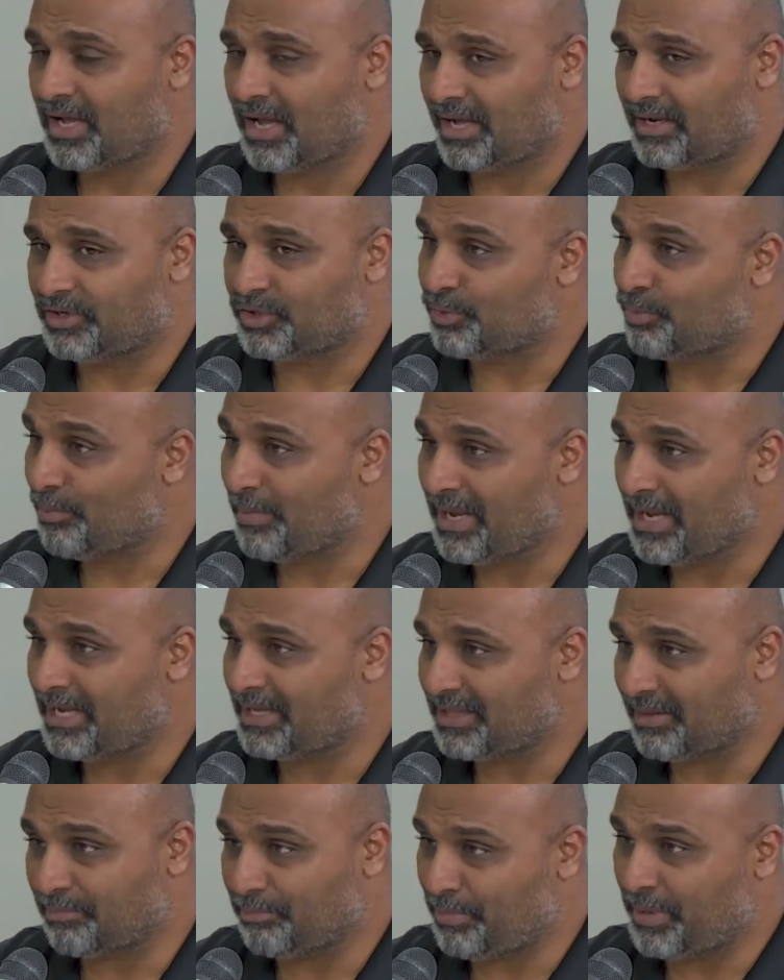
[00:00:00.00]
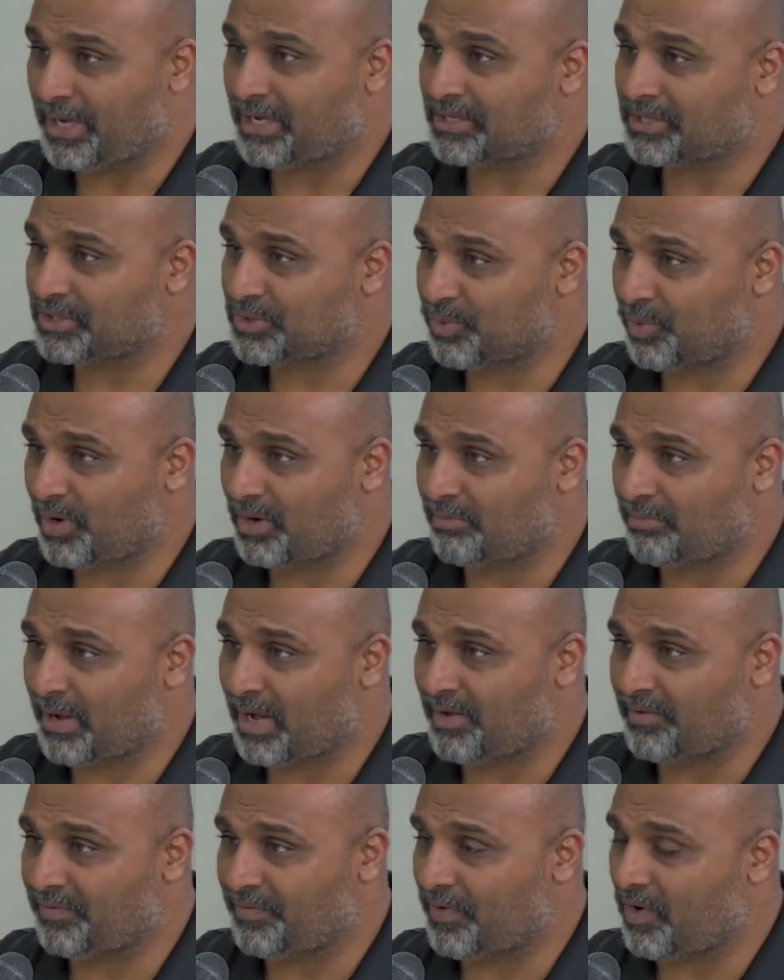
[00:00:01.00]
And to me, the biggest one
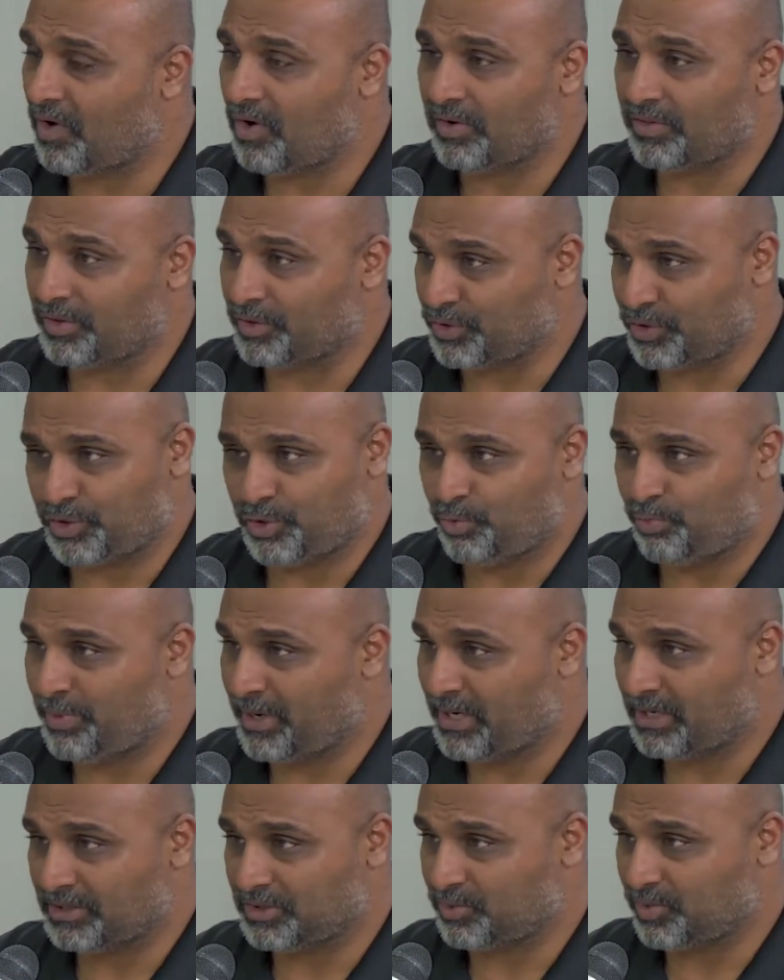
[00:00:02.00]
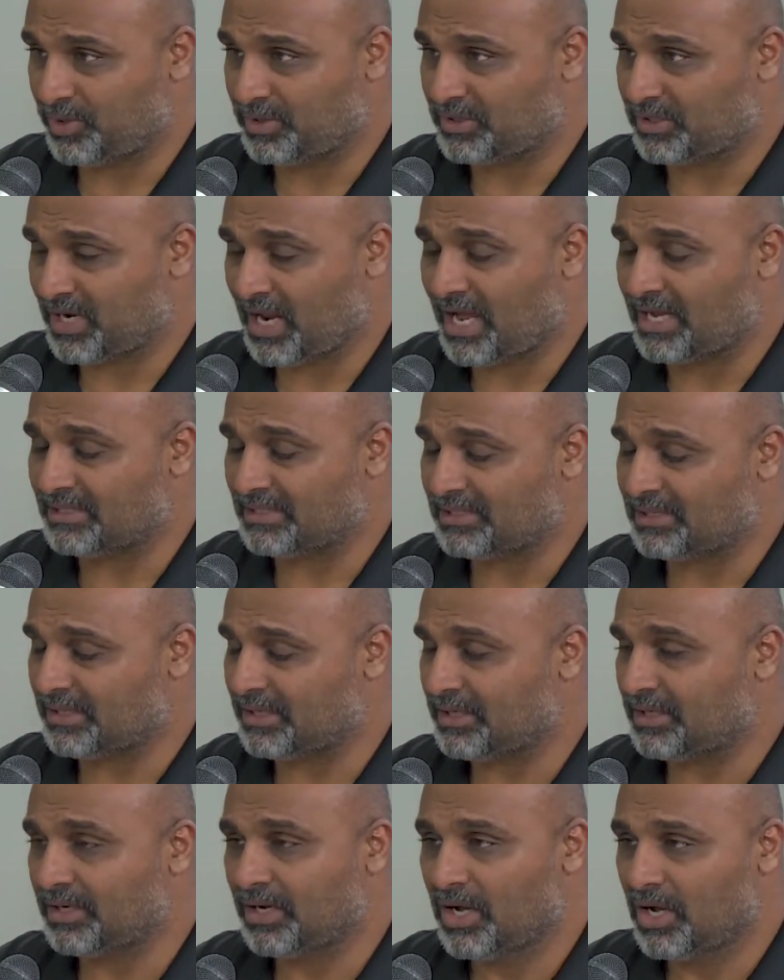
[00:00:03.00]
by far, the two biggest ones that I
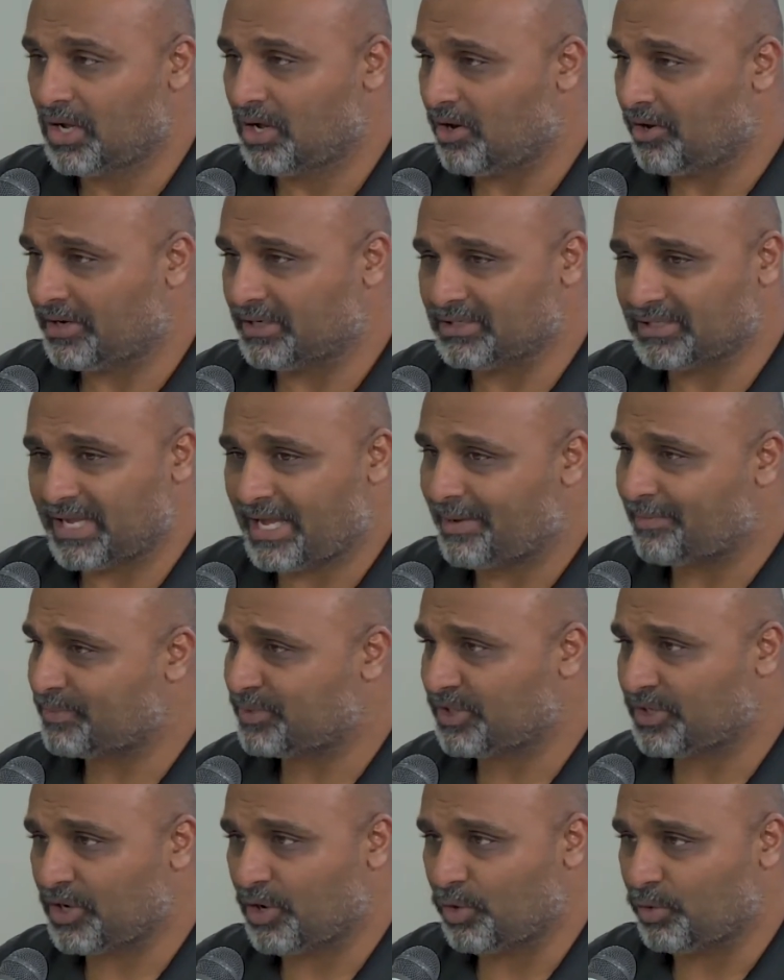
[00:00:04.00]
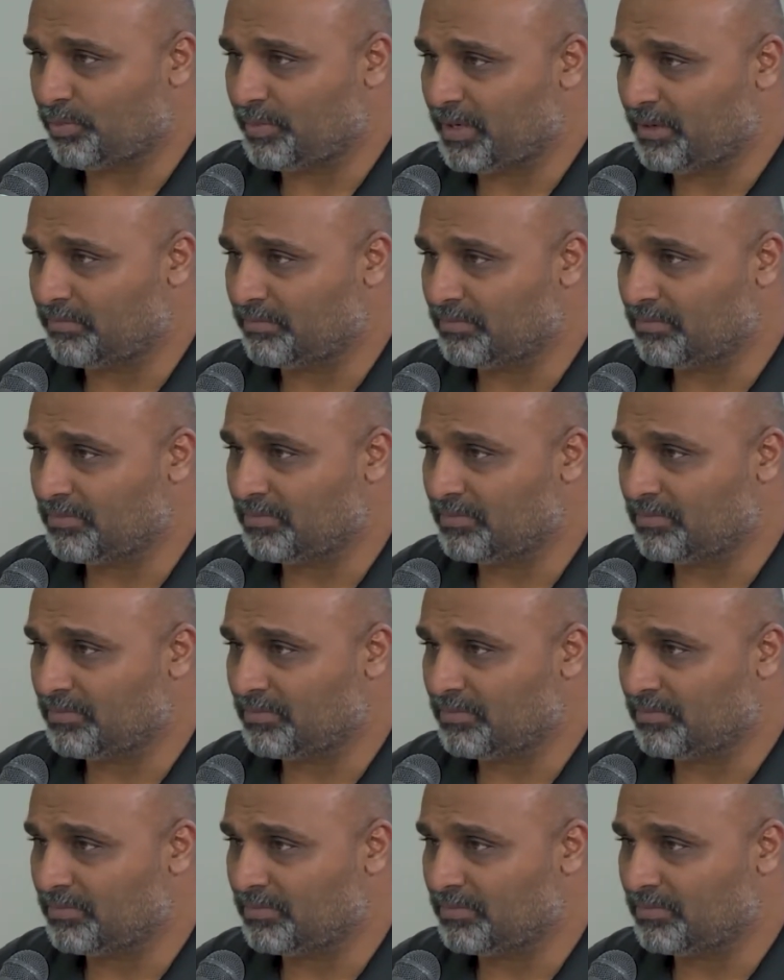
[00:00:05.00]
see are exams and cone beam.